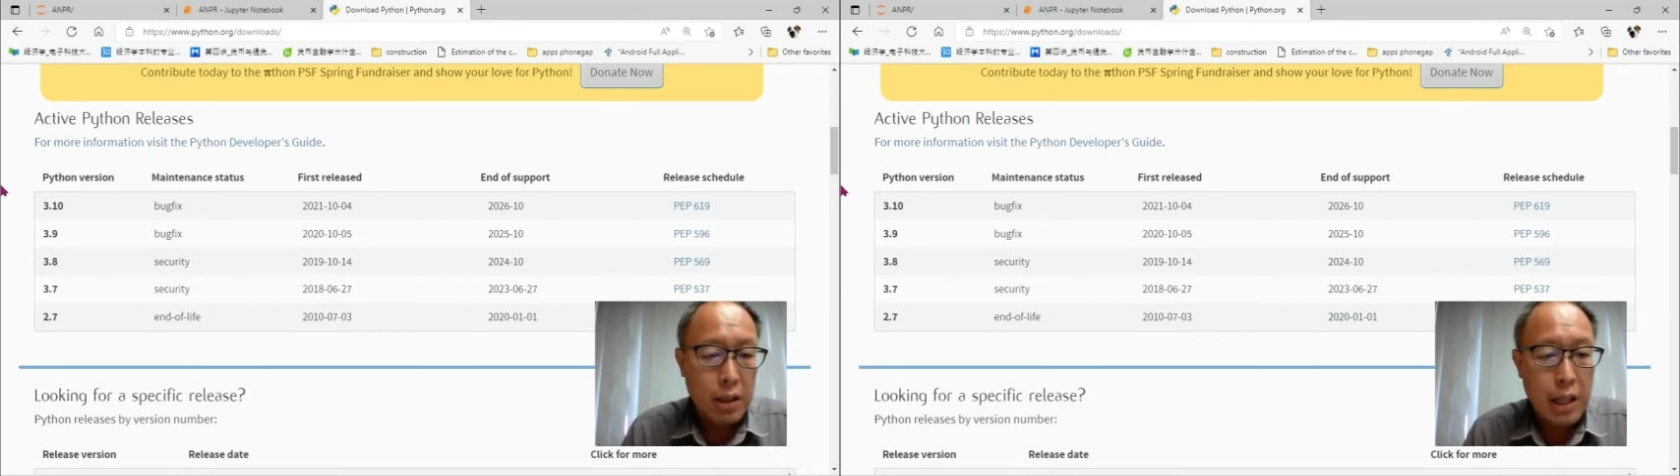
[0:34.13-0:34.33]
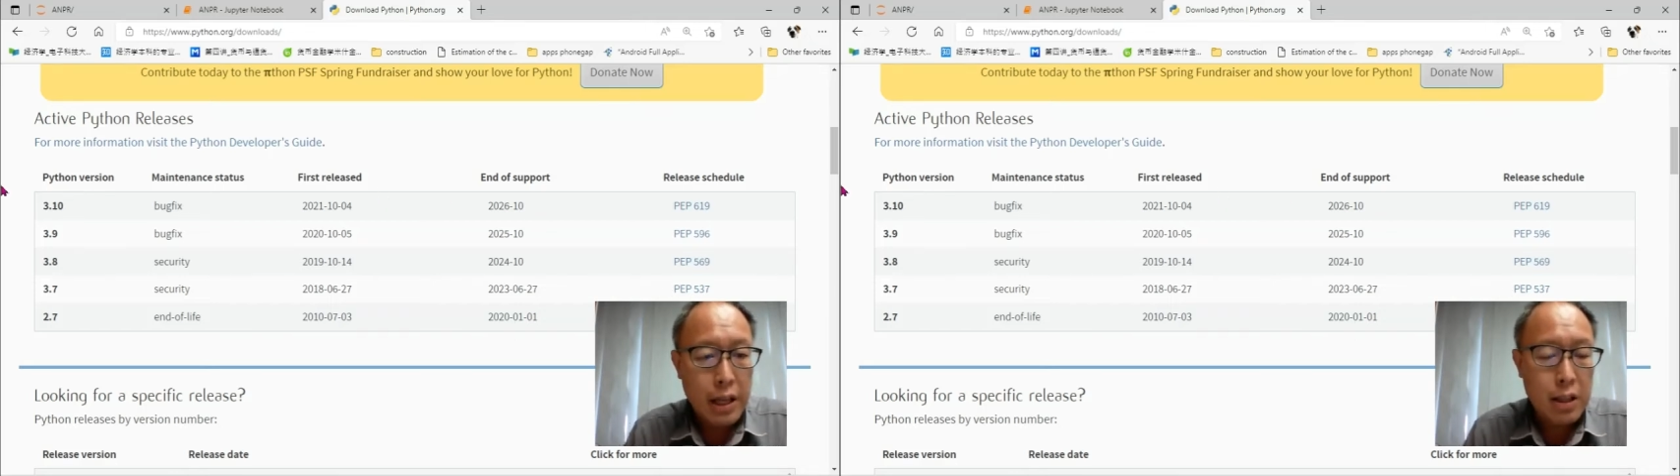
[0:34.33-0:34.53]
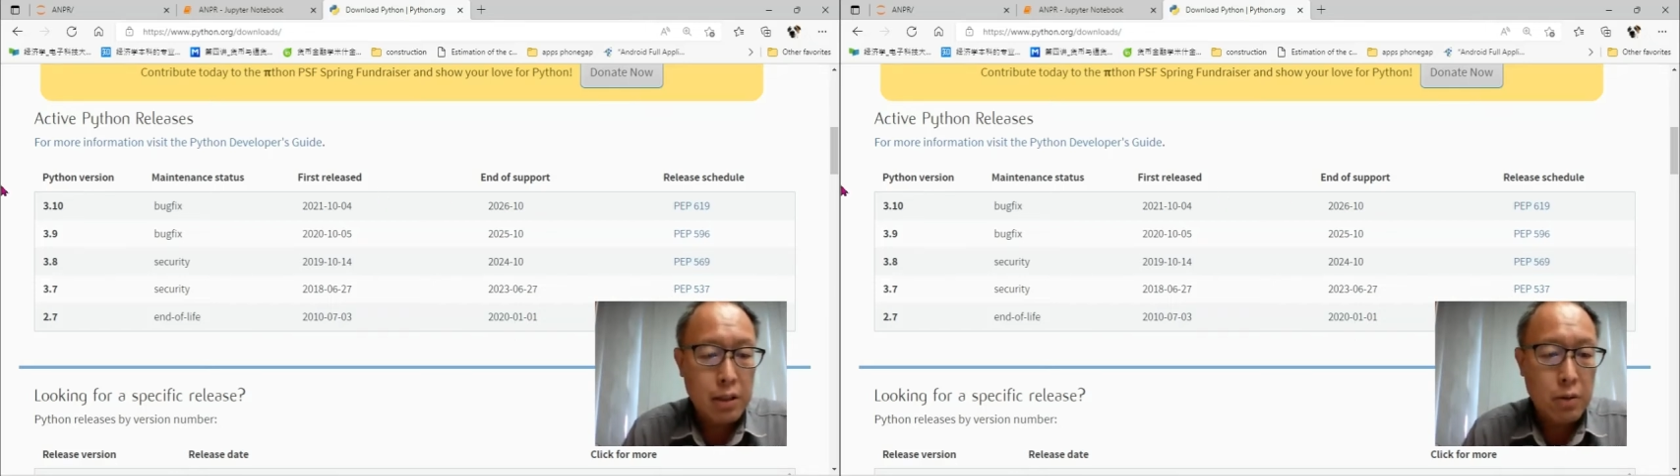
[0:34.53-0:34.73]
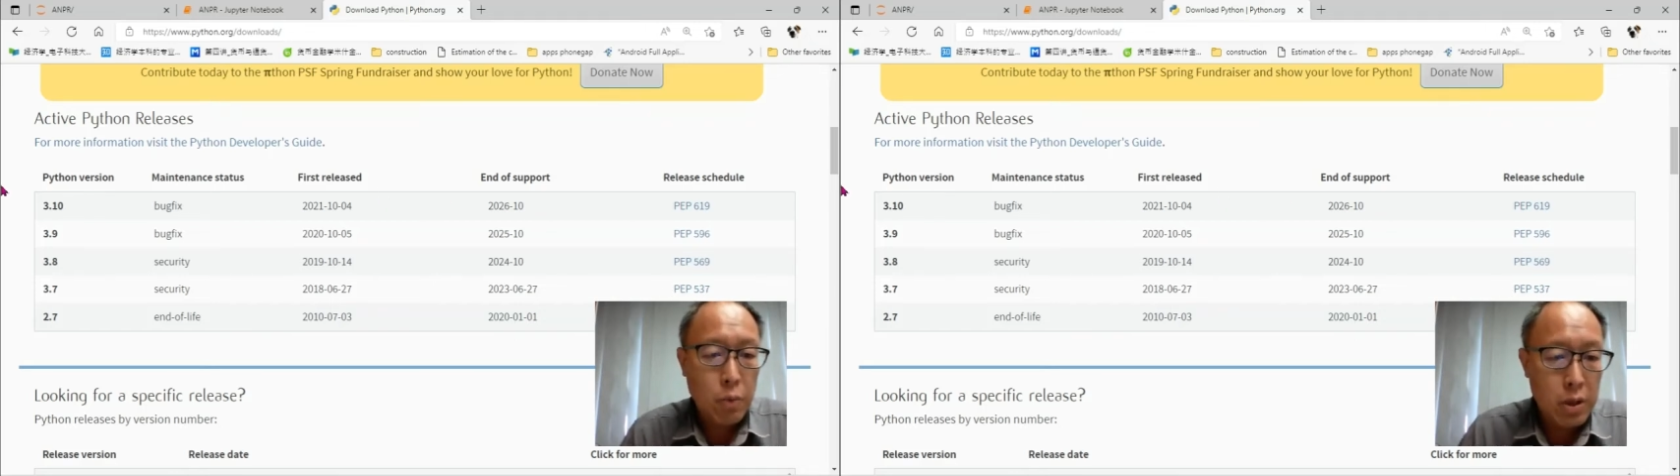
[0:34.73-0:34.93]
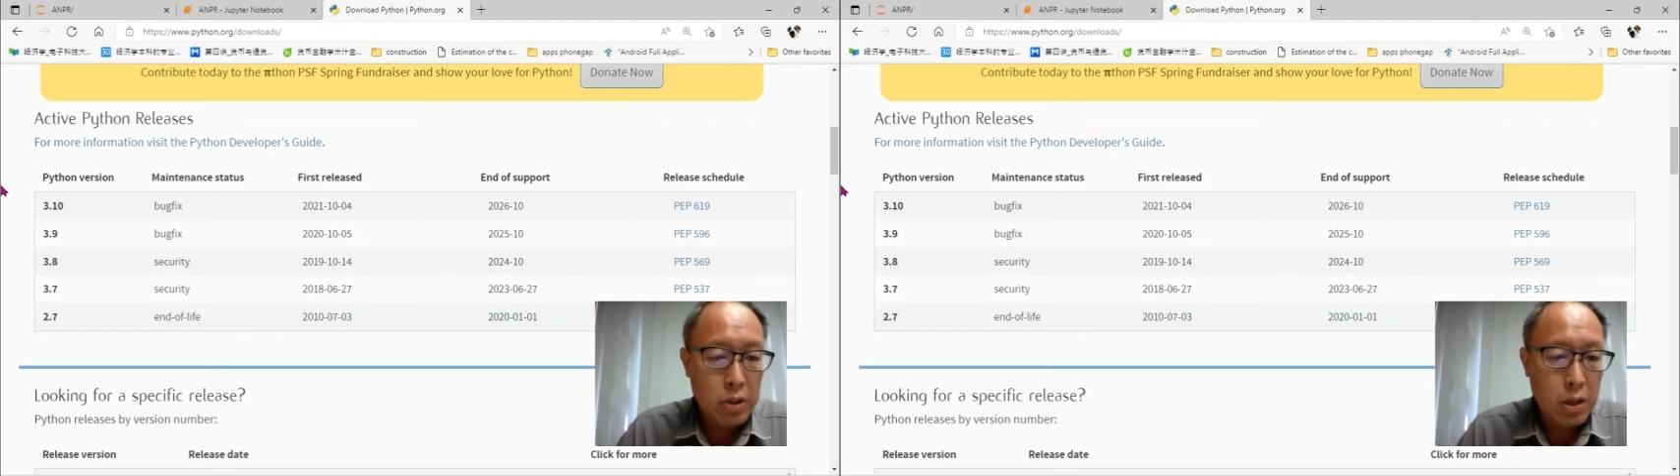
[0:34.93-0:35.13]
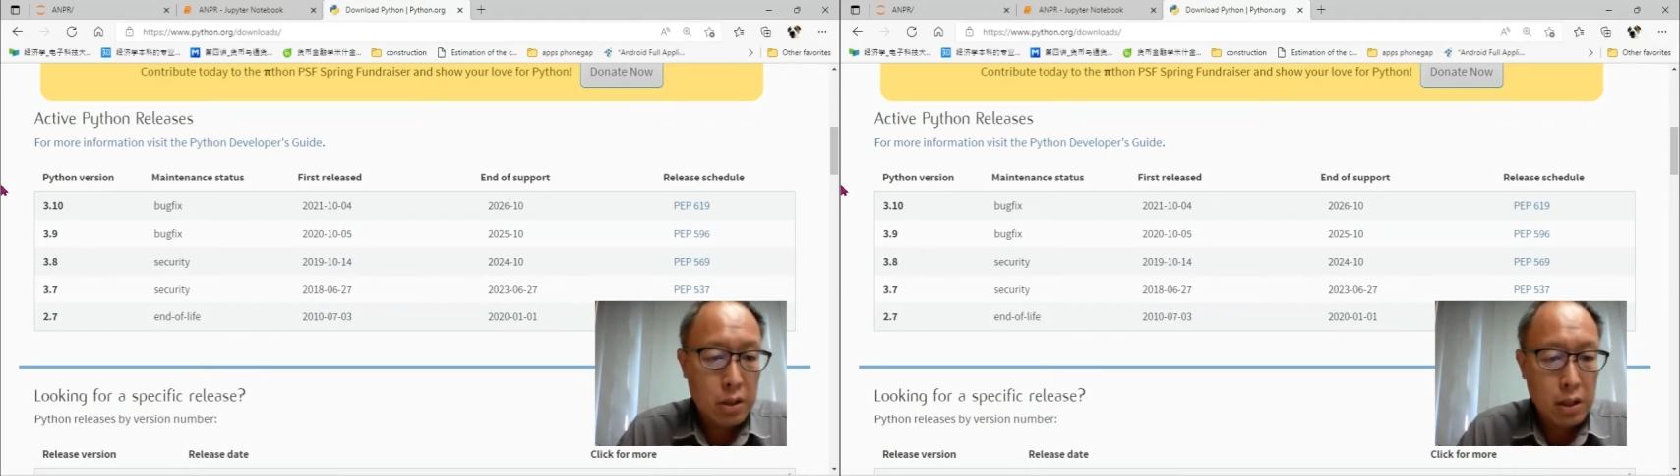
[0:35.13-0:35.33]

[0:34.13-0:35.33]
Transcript: latest version